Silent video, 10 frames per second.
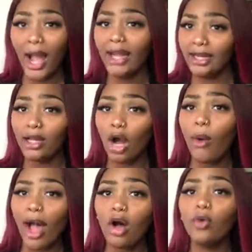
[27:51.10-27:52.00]
did go
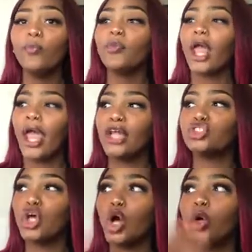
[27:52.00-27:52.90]
out. And
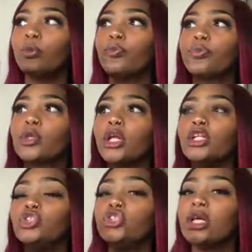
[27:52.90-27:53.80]
so
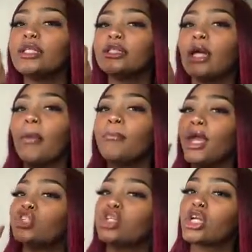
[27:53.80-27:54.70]
just
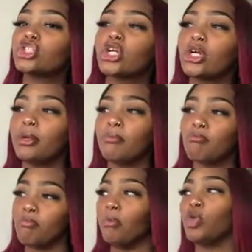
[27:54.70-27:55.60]
make sure that
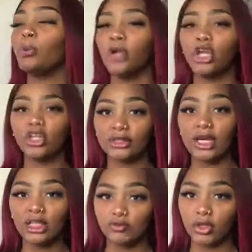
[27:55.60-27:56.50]
you're putting your
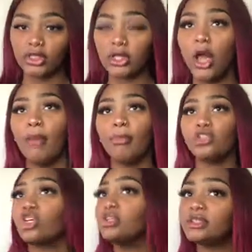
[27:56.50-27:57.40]
studies first. Make
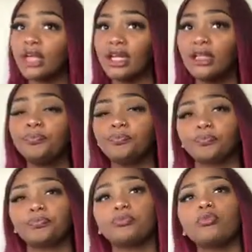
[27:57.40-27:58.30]
sure you study.
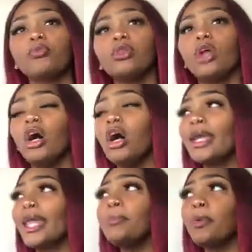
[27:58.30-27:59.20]

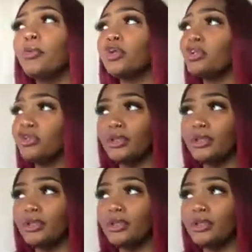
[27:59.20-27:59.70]
Keep up on your due